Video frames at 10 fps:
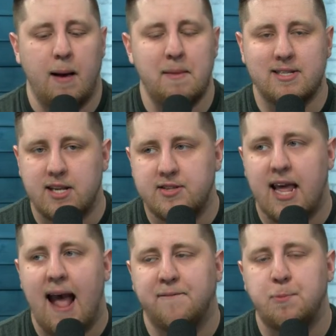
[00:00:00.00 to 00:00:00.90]
is that they
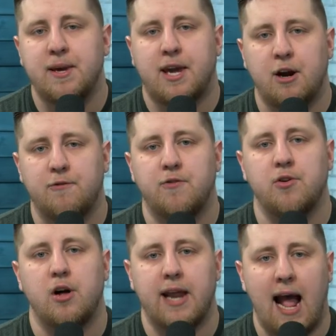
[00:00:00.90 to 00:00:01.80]
have to be
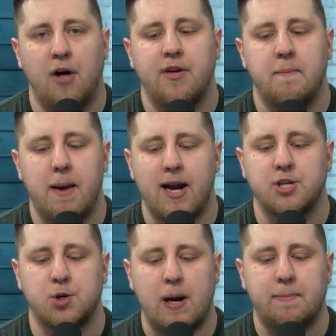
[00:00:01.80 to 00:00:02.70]
careful on how they manage
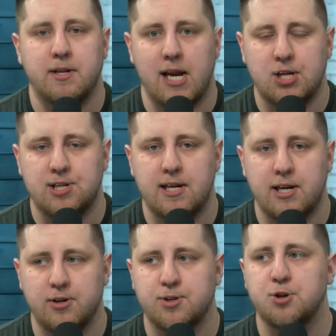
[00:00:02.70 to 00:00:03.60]
their reputation in
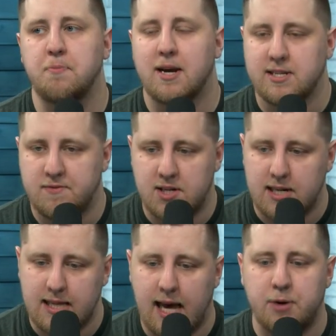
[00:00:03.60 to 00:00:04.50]
year 2, because I've seen a
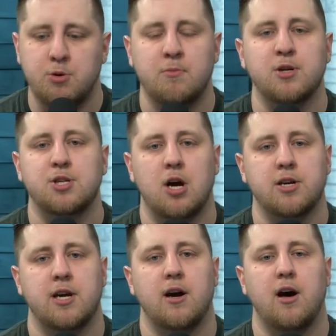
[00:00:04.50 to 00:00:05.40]
lot of rumors
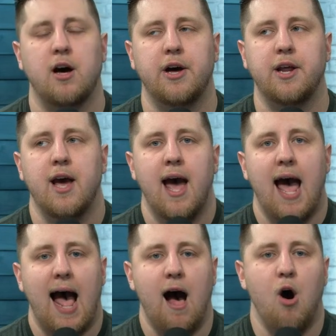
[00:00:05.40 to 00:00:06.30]
talking on
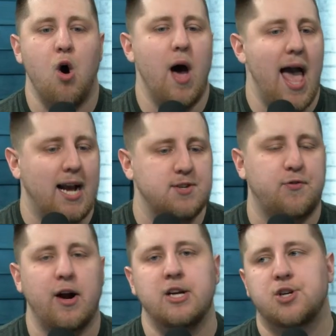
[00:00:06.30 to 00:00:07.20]
how X
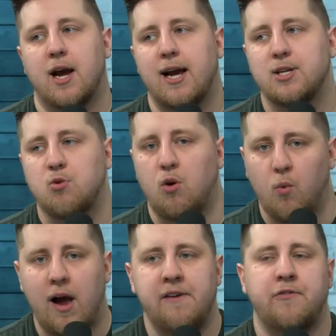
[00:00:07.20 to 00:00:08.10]
franchise or
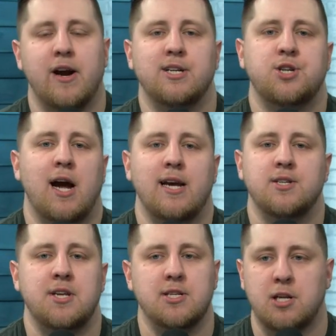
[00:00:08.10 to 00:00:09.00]
Y
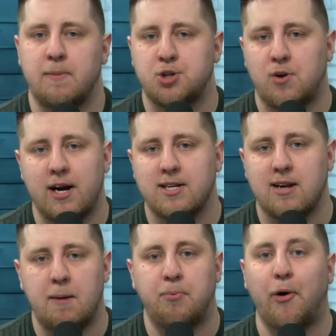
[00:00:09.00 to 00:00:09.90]
franchise is going to be trying to
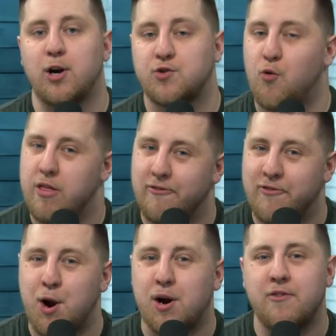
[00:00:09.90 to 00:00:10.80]
sign players for the very,